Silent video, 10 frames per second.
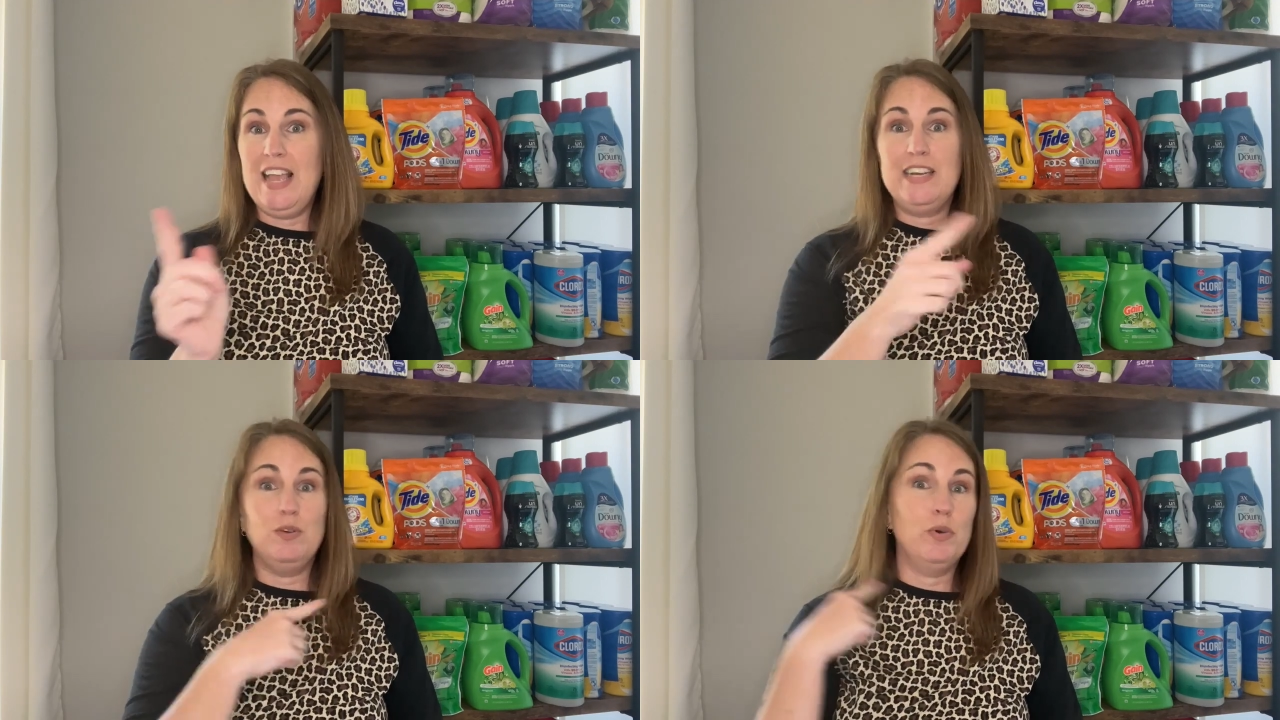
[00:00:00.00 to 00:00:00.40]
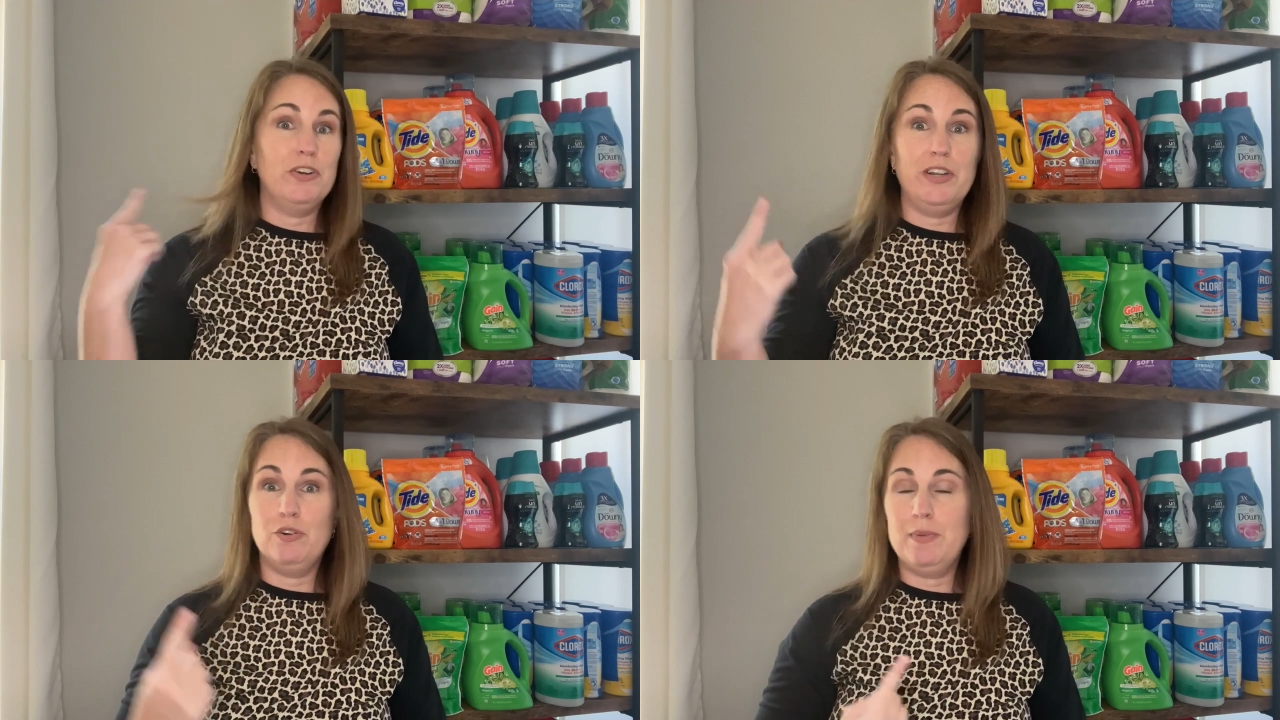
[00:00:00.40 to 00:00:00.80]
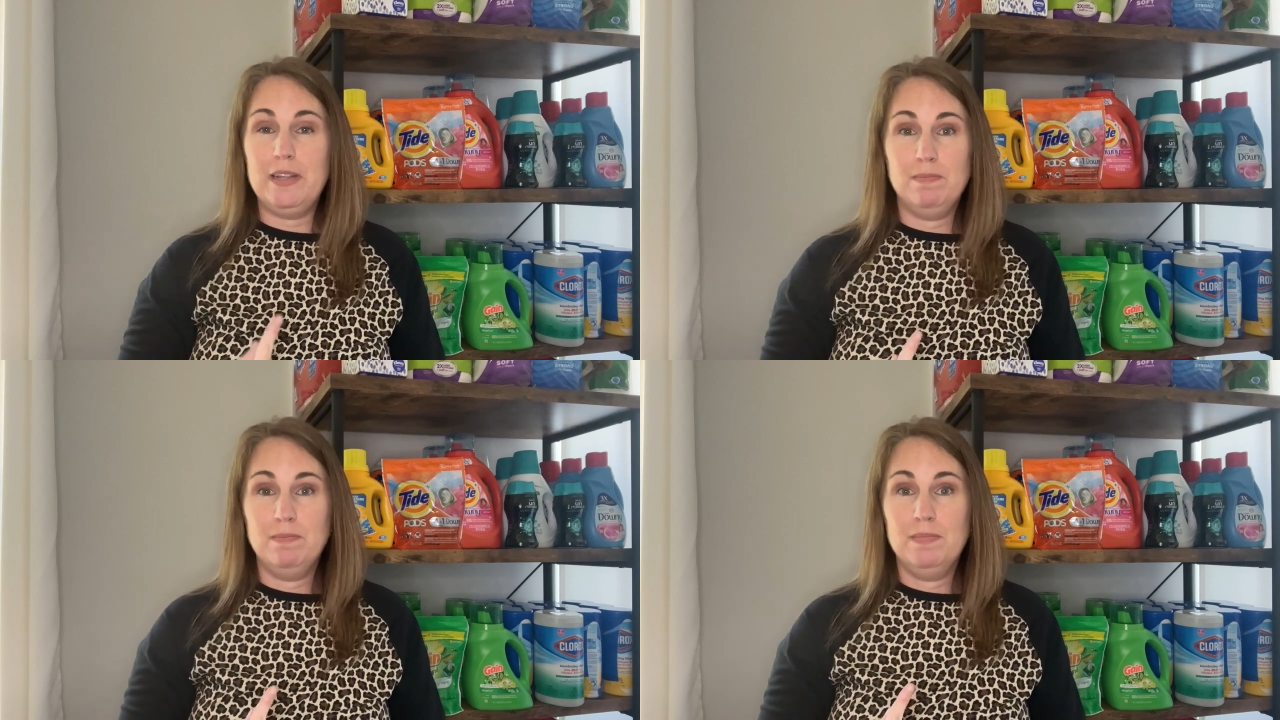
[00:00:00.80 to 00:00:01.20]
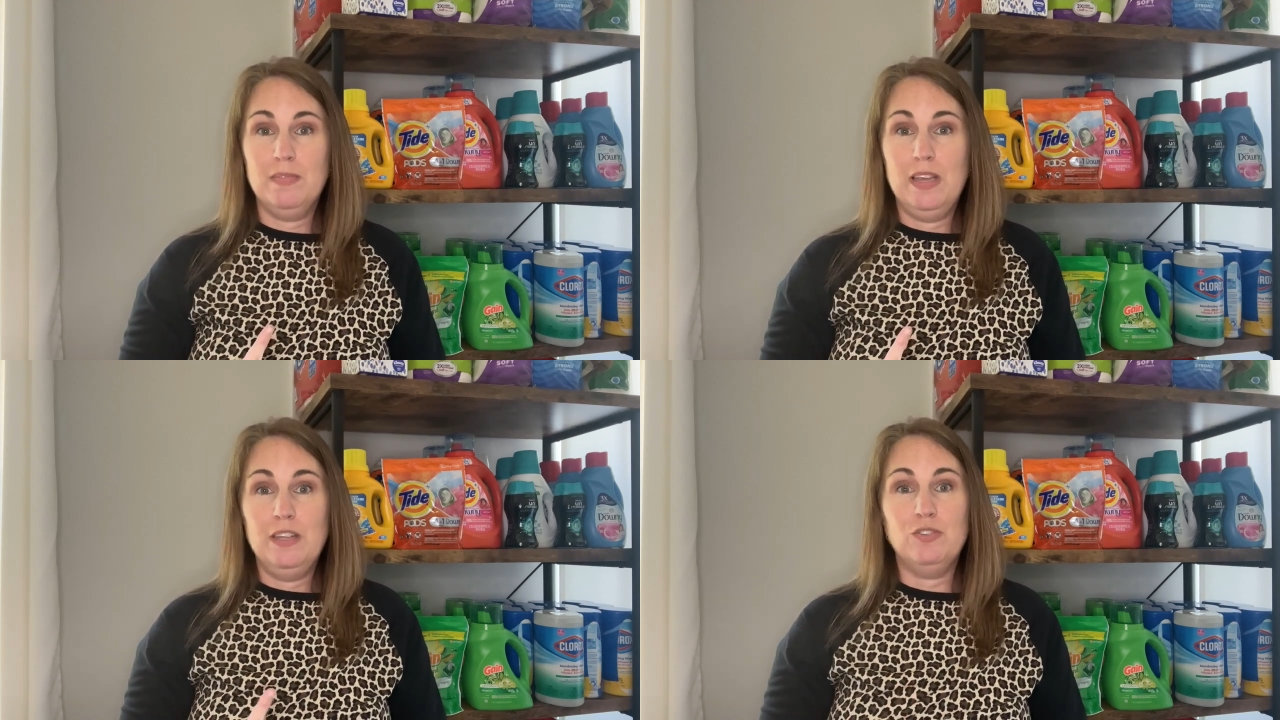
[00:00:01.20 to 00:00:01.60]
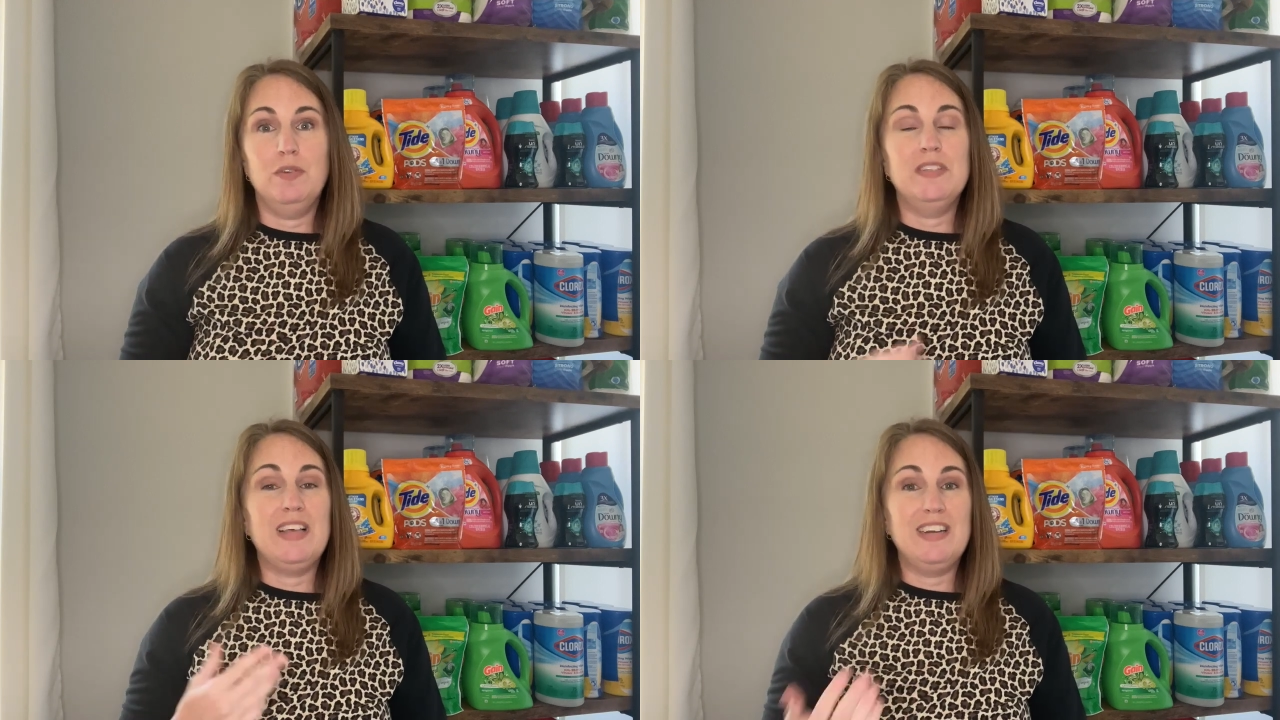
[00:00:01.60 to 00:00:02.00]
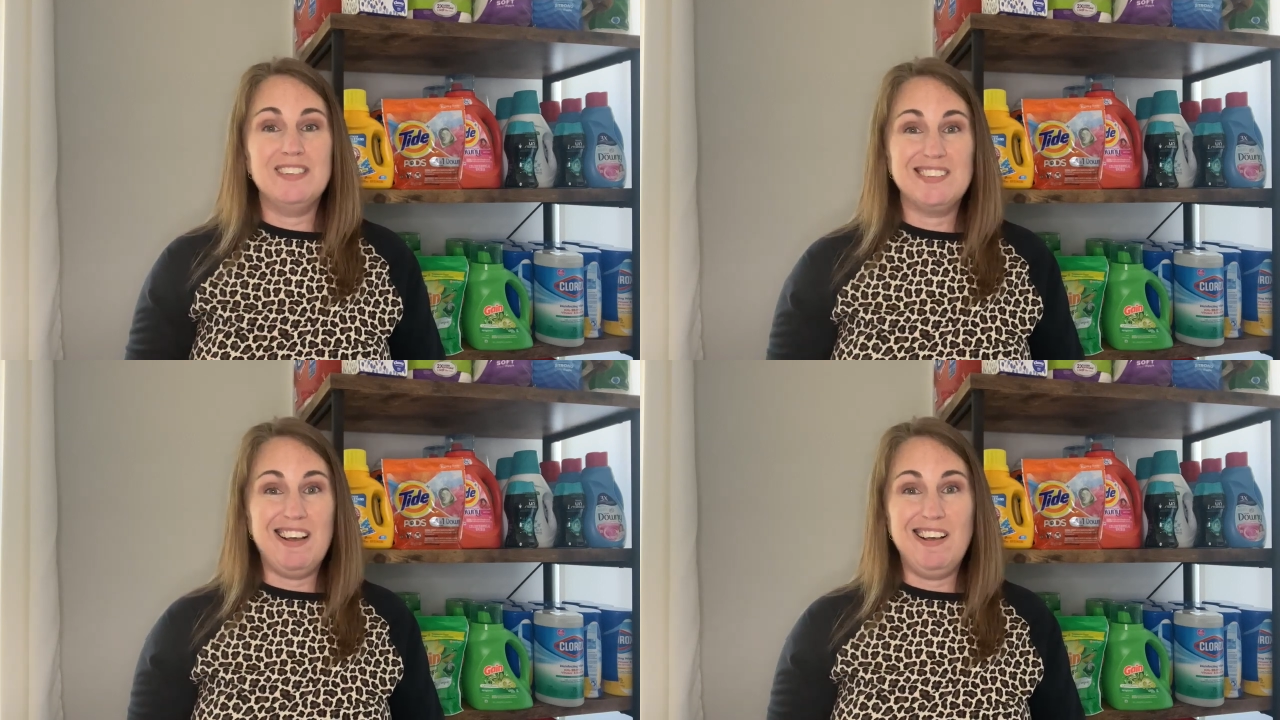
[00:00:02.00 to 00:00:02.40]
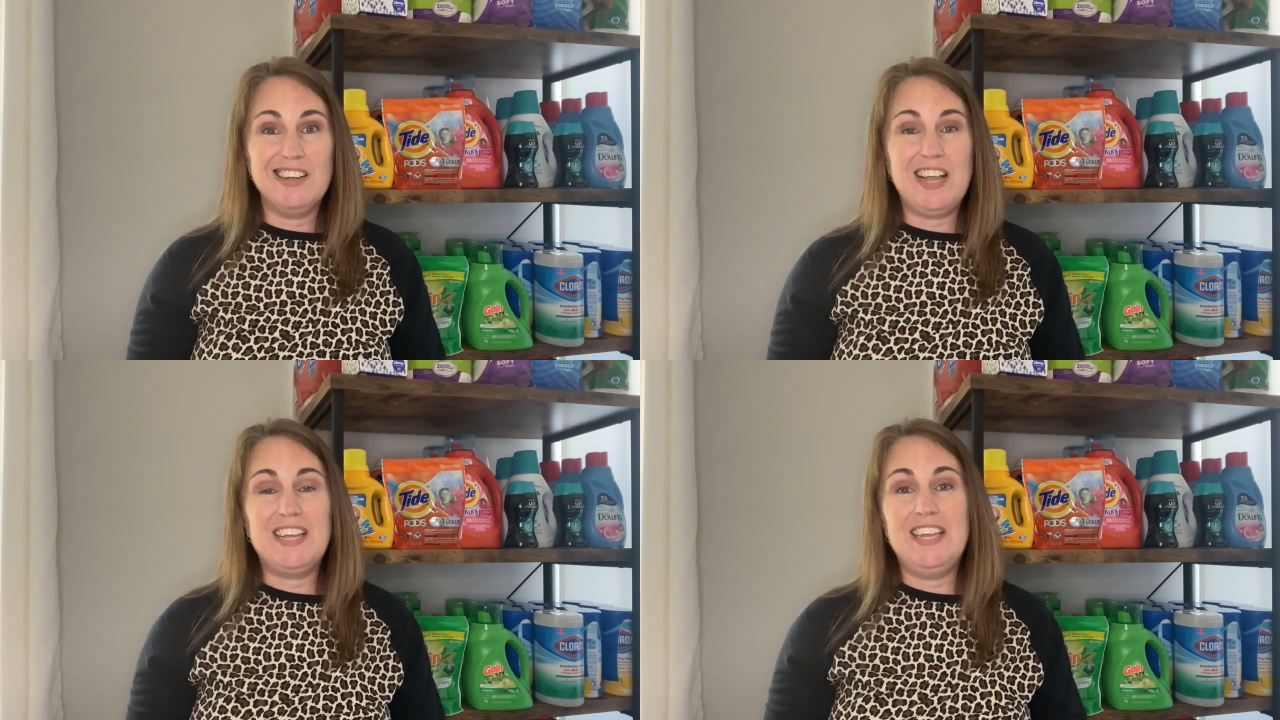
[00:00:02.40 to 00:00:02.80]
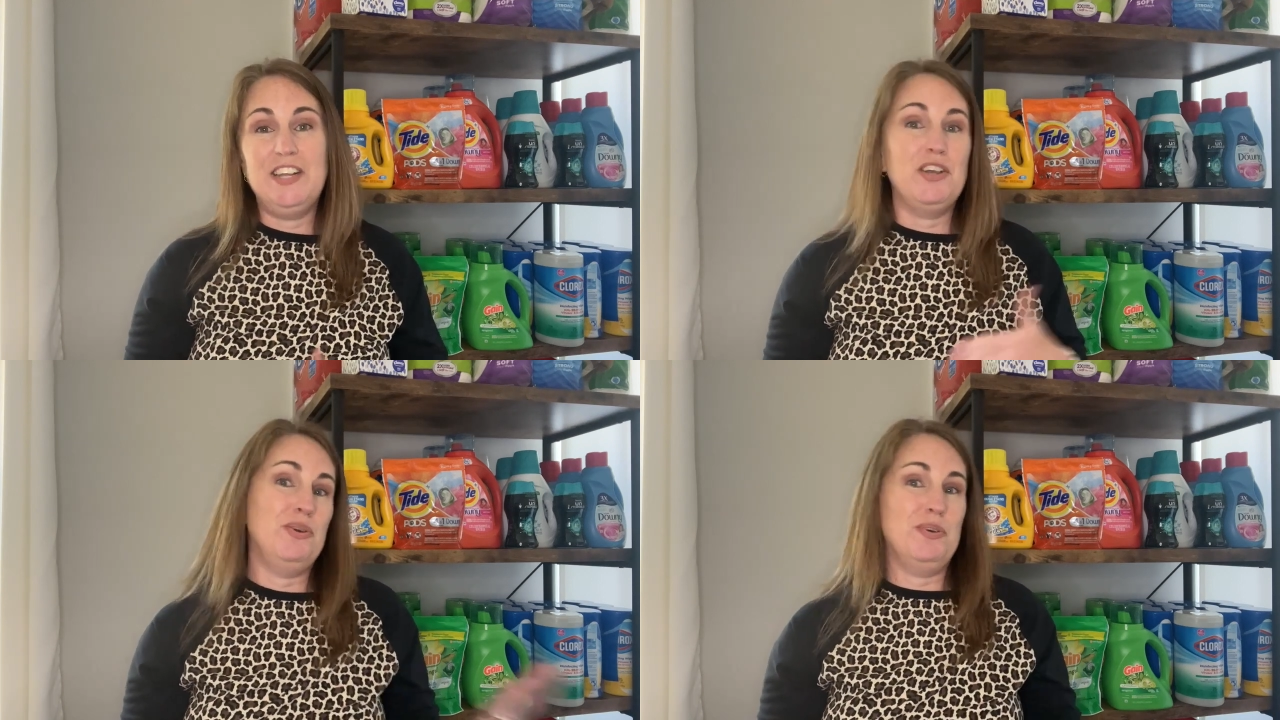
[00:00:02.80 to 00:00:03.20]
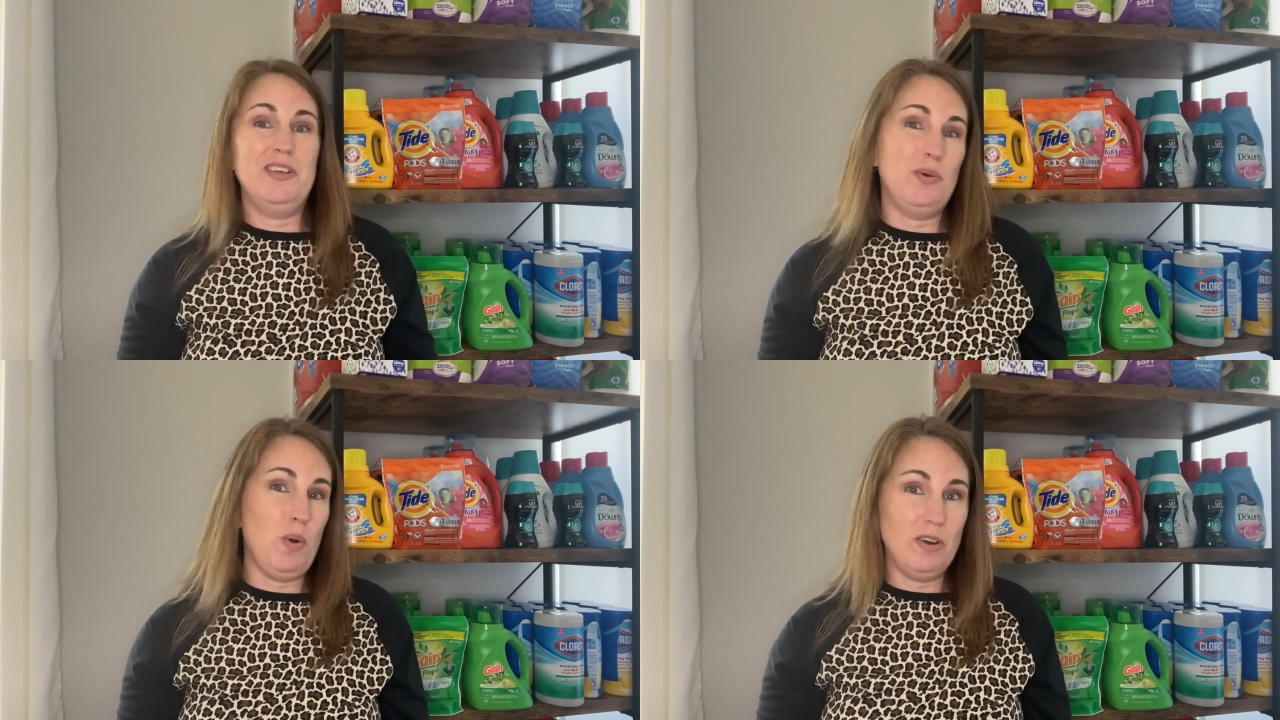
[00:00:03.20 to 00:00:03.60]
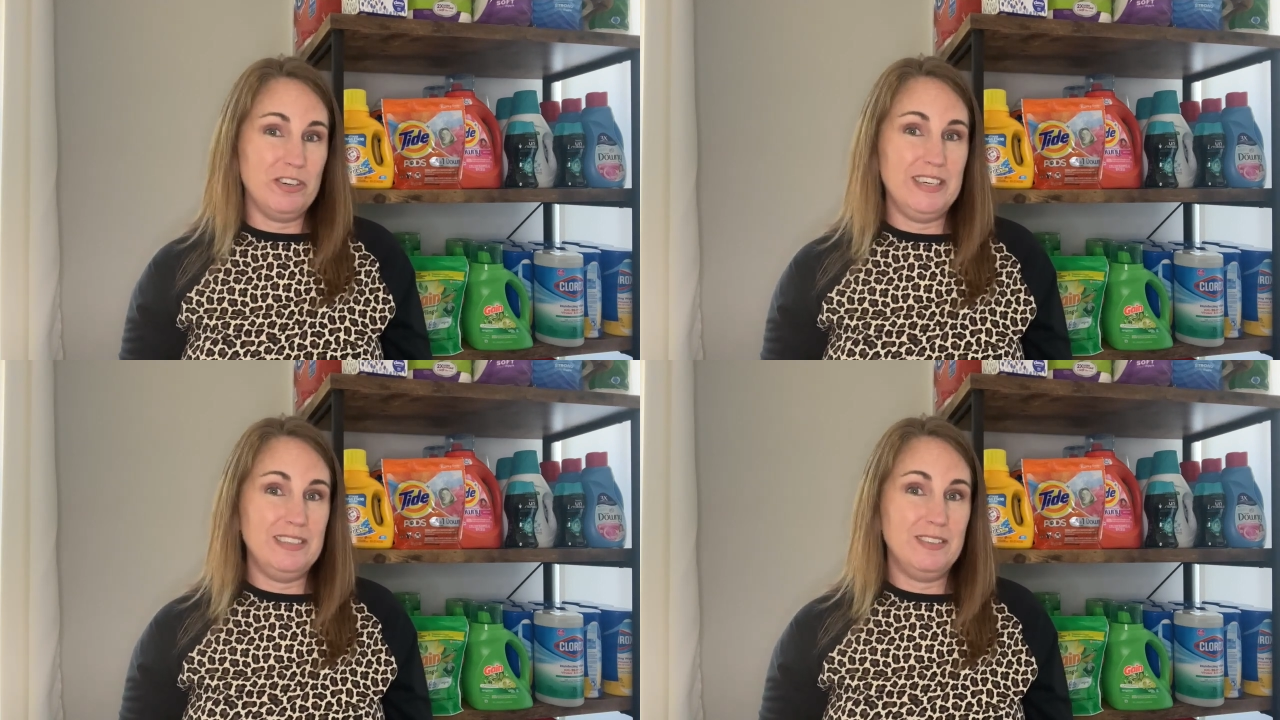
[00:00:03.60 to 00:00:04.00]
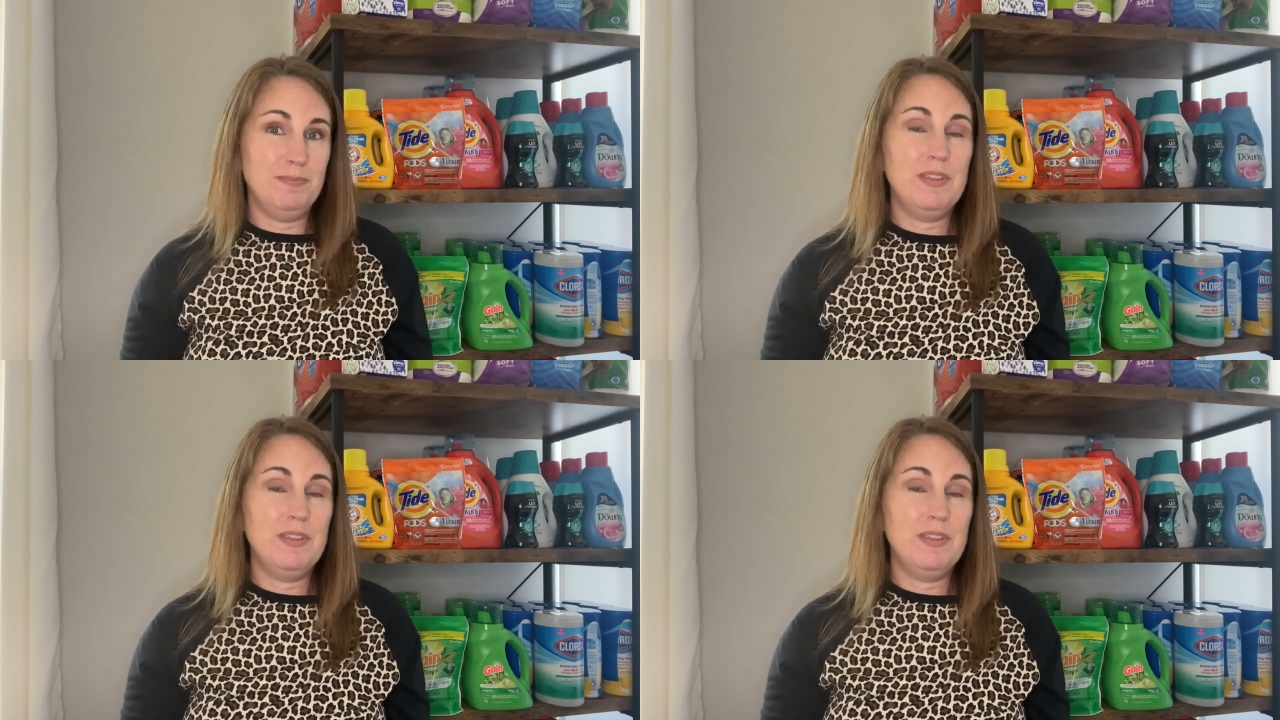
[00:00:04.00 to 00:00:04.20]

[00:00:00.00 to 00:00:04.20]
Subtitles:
anywhere near me. So if it's out of stock, I can't go to another Walgreens.